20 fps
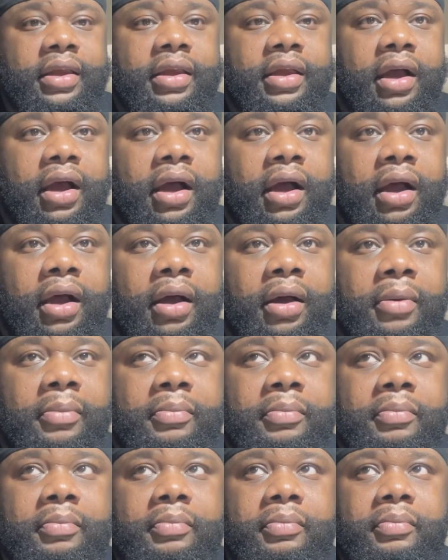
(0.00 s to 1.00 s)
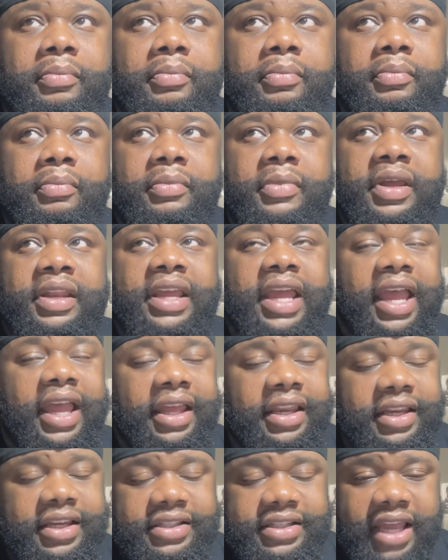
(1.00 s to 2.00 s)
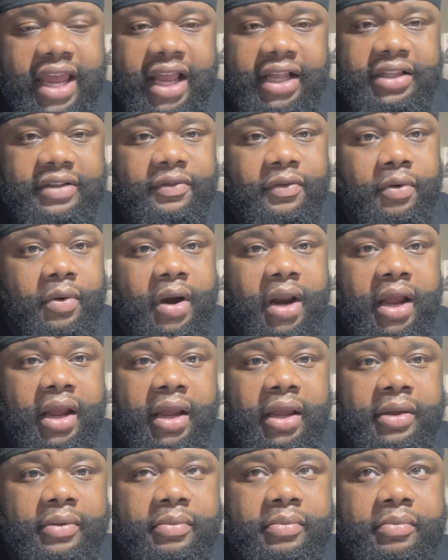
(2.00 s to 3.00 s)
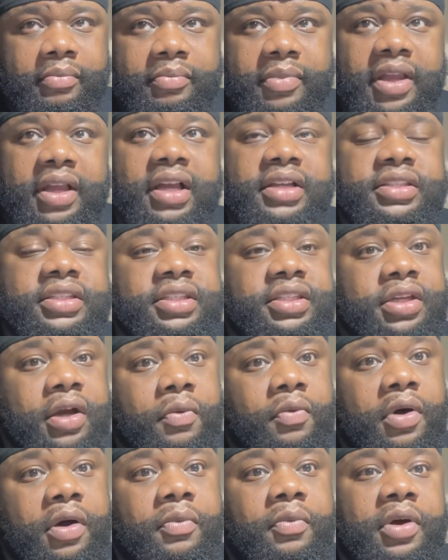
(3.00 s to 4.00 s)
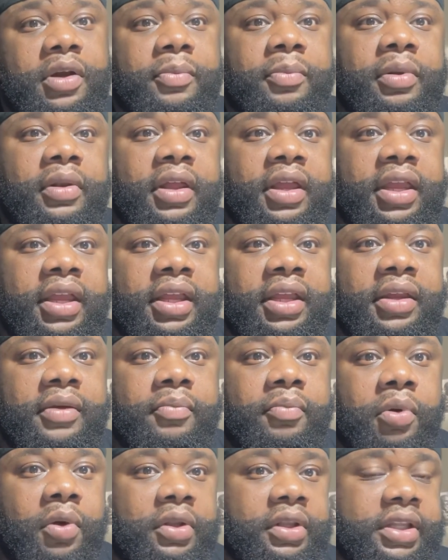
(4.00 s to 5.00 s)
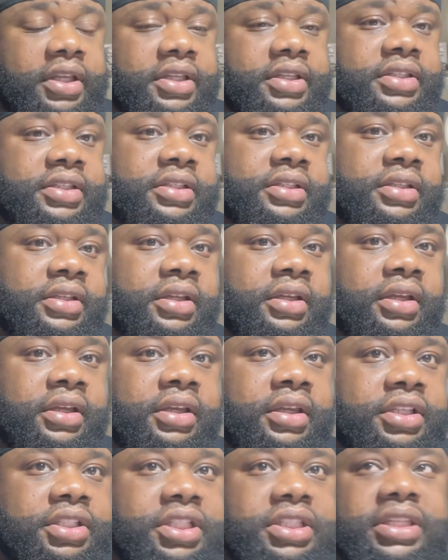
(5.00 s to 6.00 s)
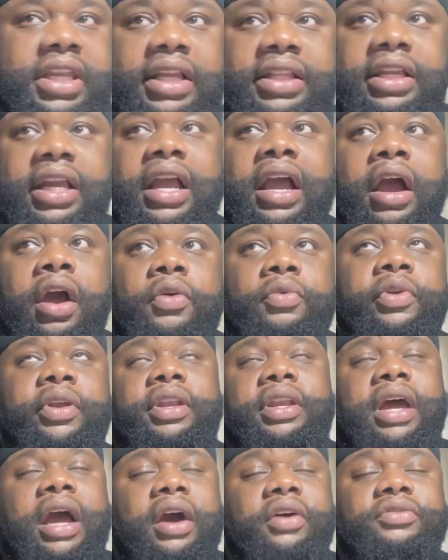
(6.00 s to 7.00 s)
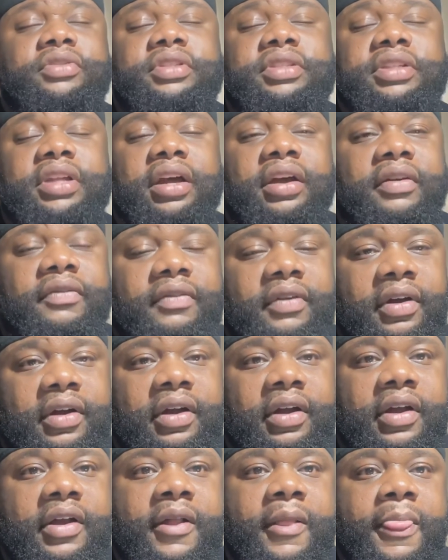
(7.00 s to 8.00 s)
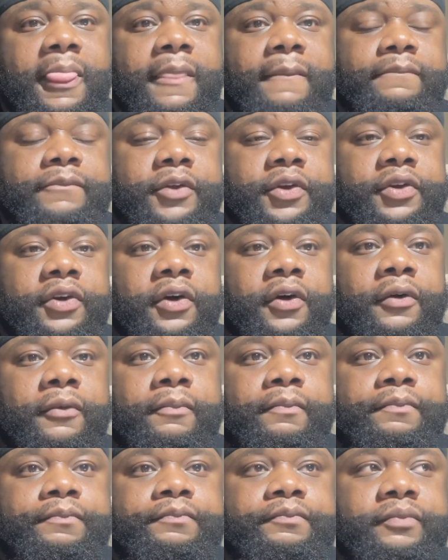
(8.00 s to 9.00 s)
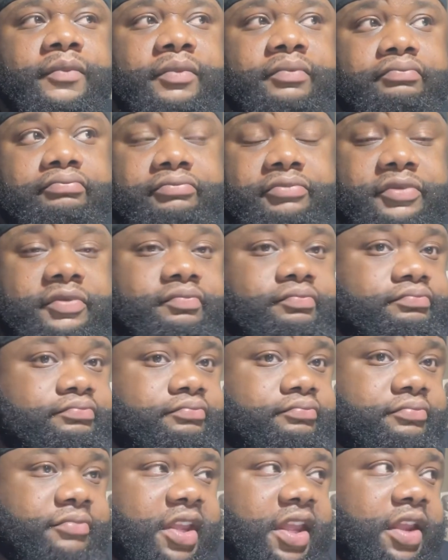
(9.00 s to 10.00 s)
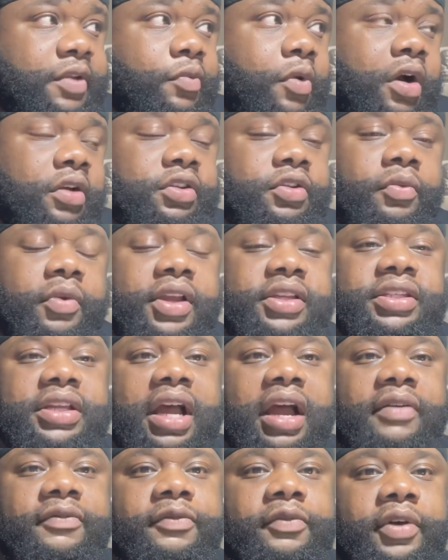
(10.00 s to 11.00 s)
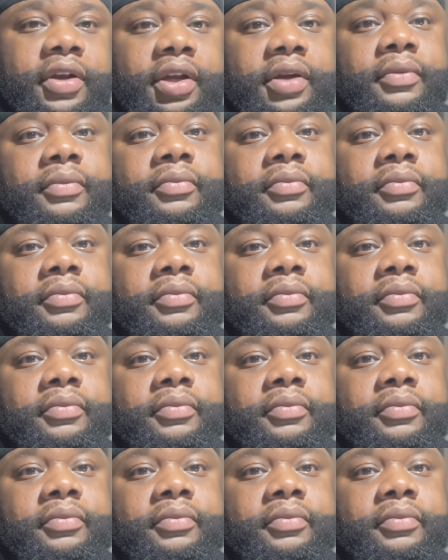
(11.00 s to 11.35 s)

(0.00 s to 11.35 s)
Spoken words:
in a heinous act of crime because someone want to play police. Just like the Kyle Rittenhouse stuff. You know, he walked away scot-free.